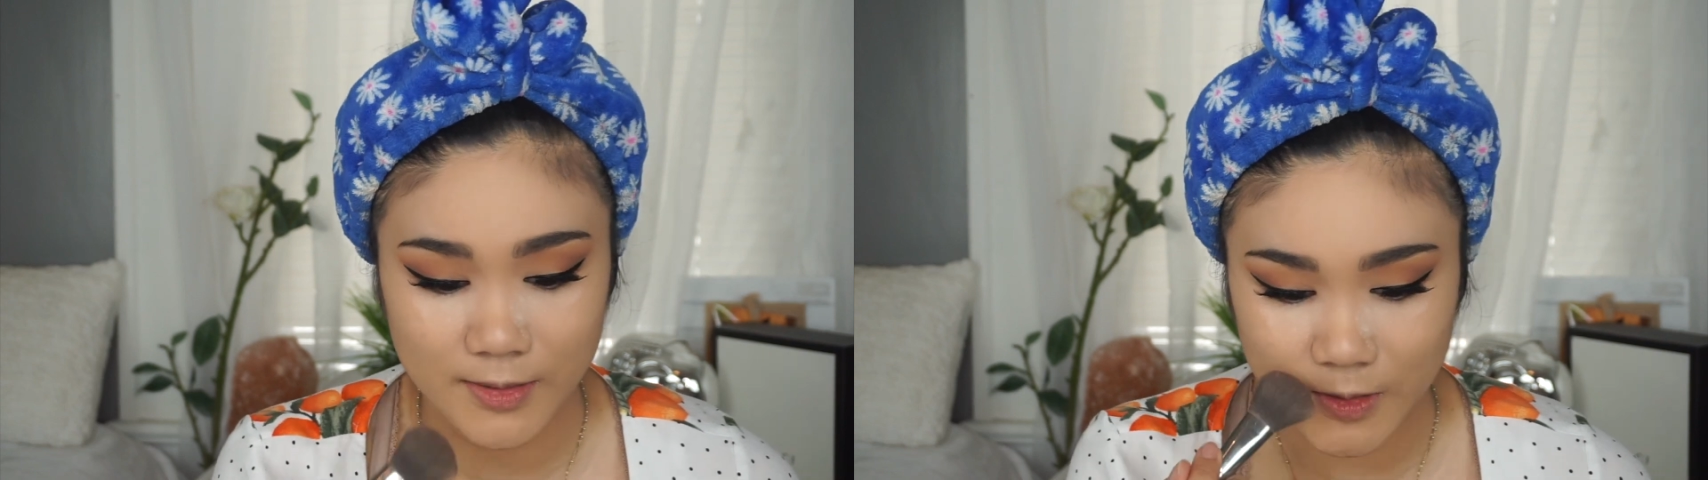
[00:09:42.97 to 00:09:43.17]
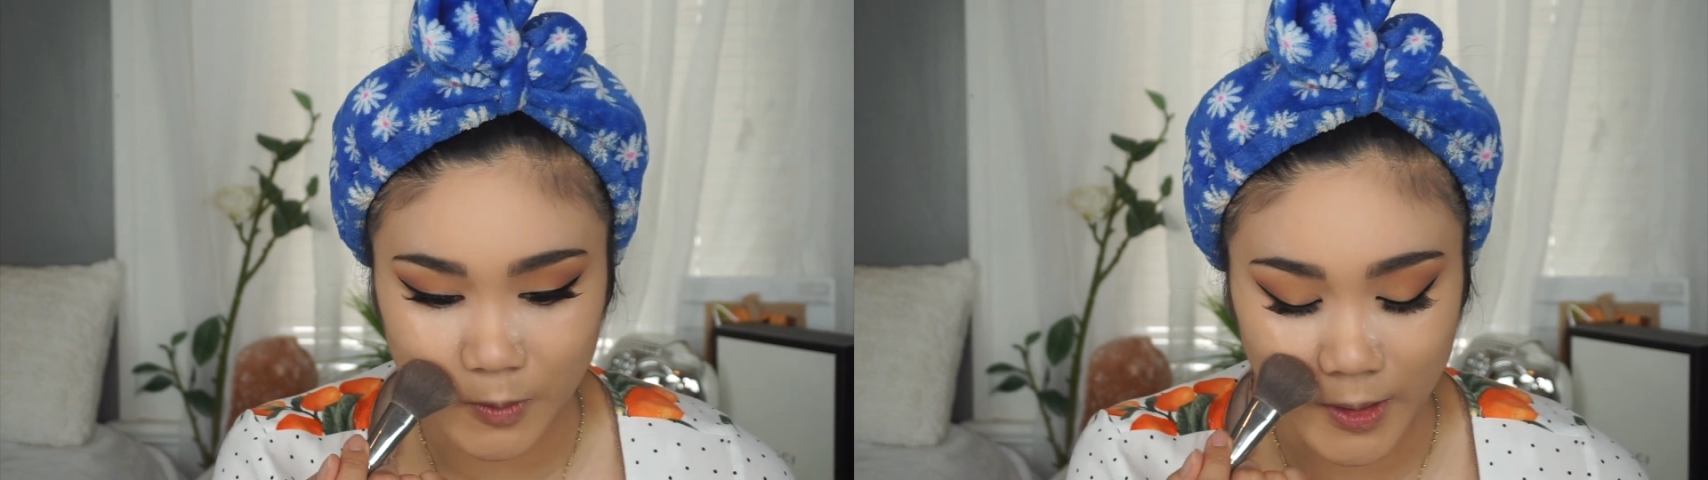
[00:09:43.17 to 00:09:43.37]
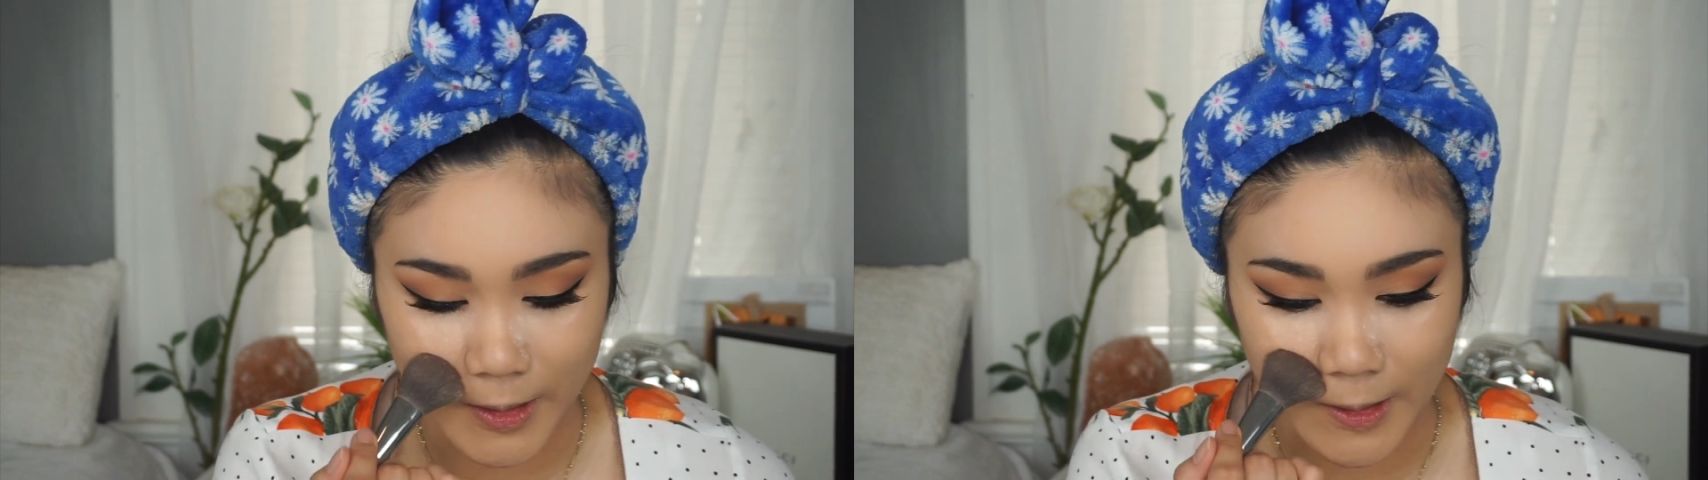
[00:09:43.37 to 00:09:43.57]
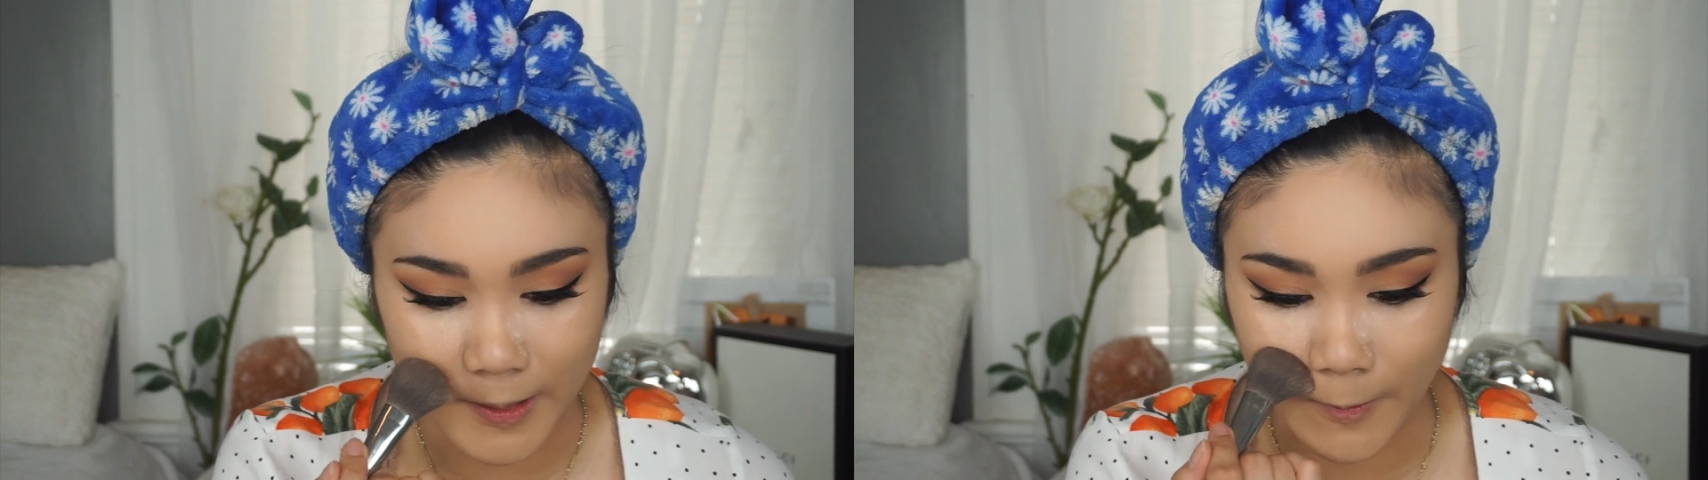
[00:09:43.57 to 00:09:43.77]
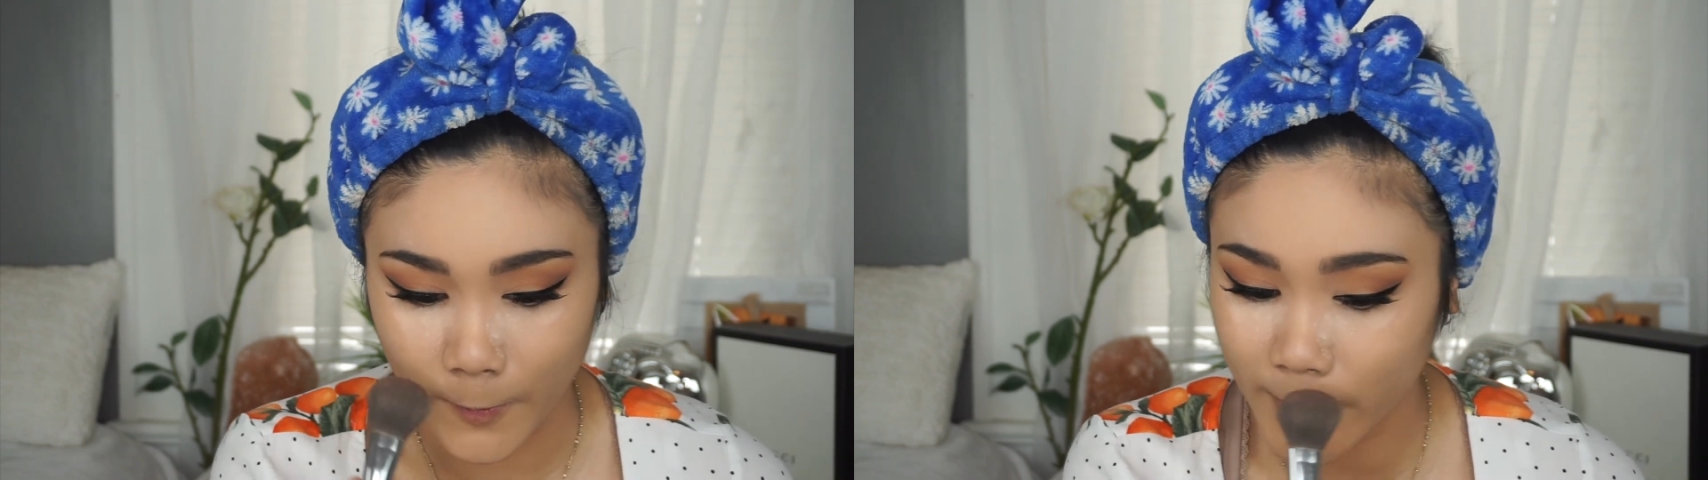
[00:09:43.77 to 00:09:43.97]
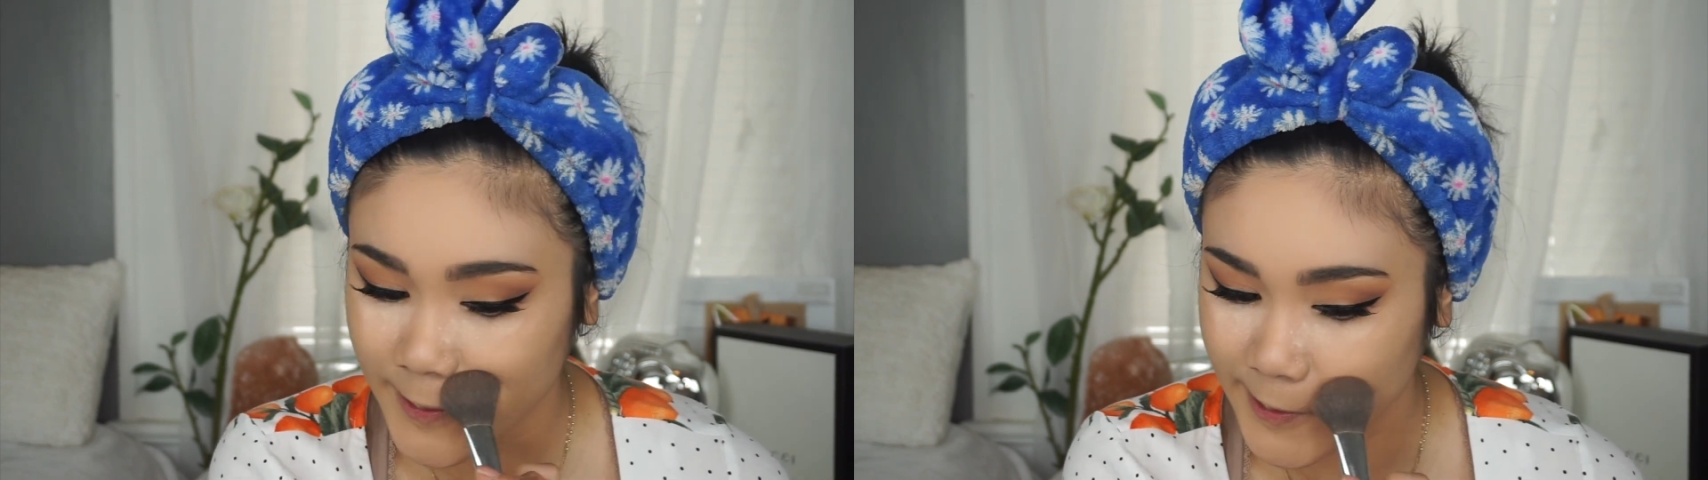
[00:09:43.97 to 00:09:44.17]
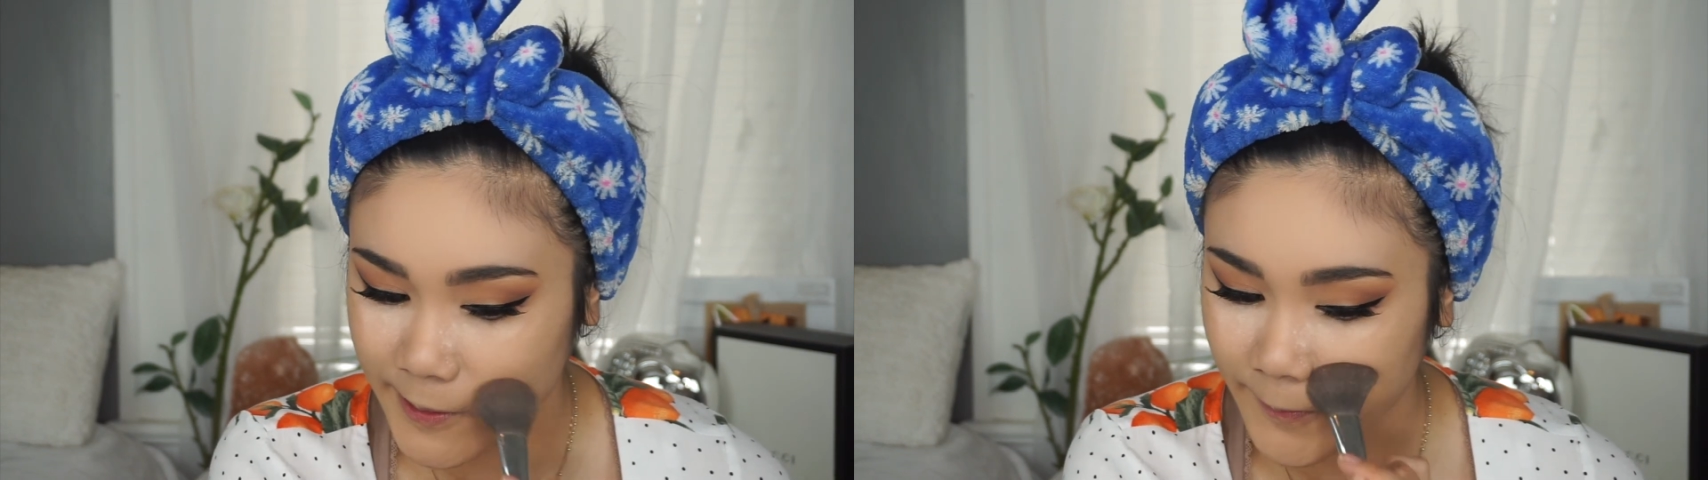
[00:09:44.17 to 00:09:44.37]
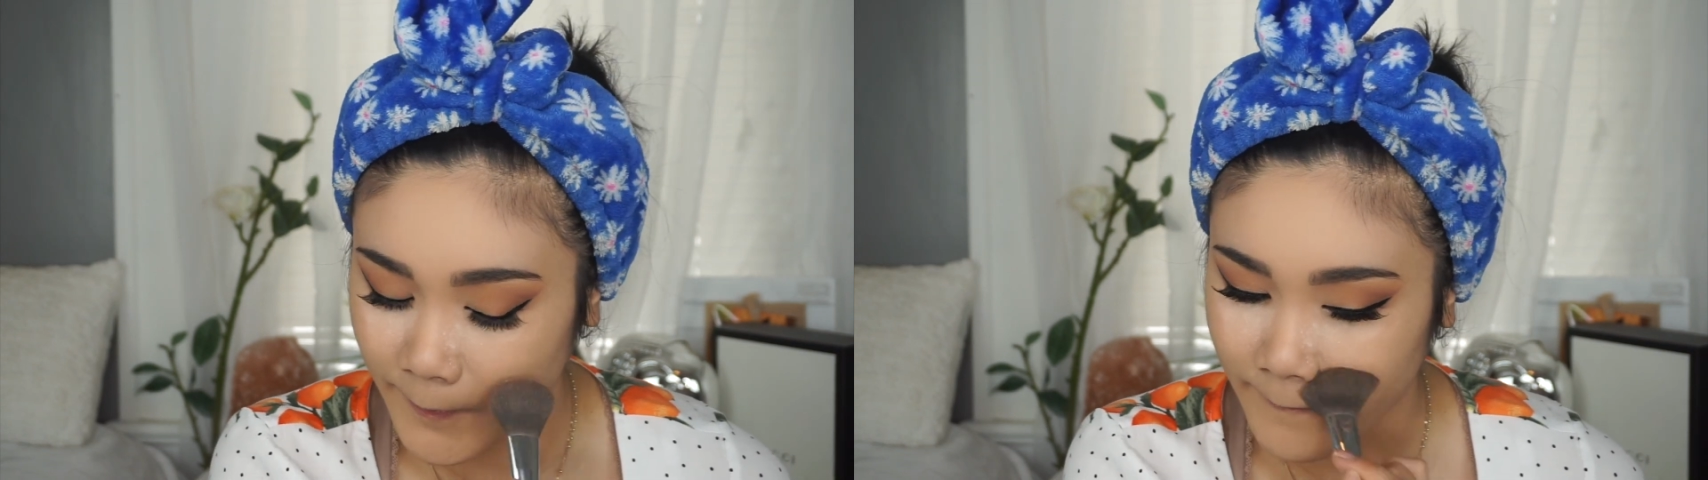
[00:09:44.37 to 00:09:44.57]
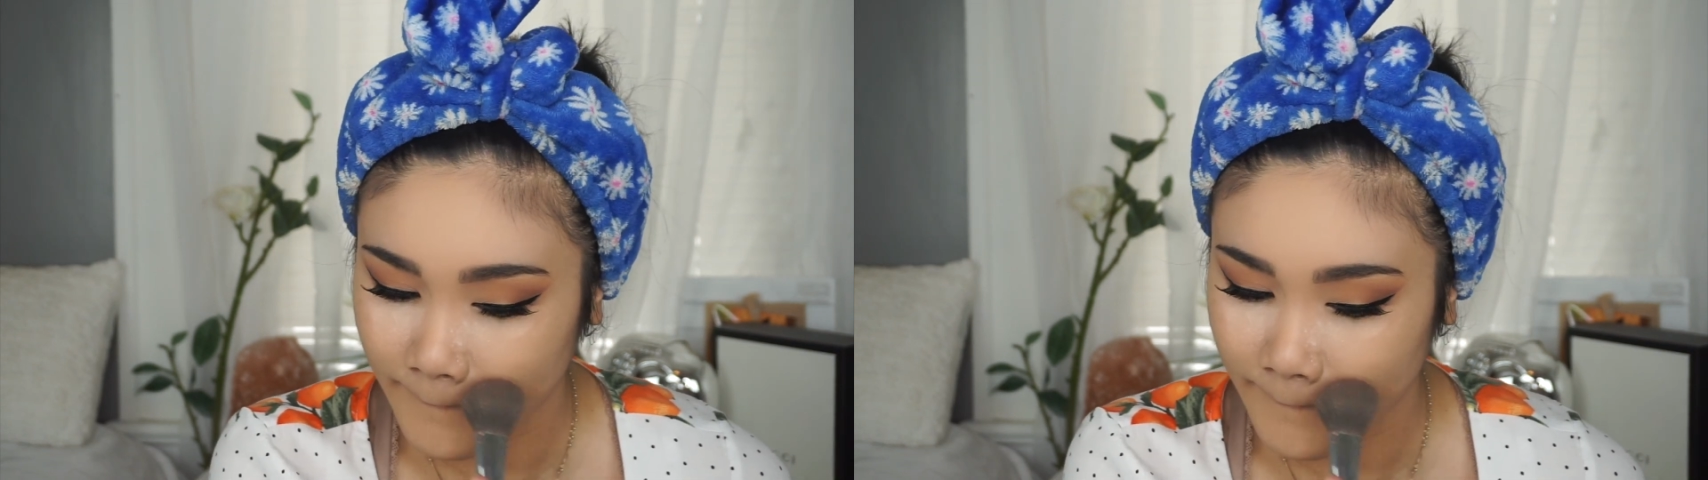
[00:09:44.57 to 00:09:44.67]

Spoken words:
sweaty and oily.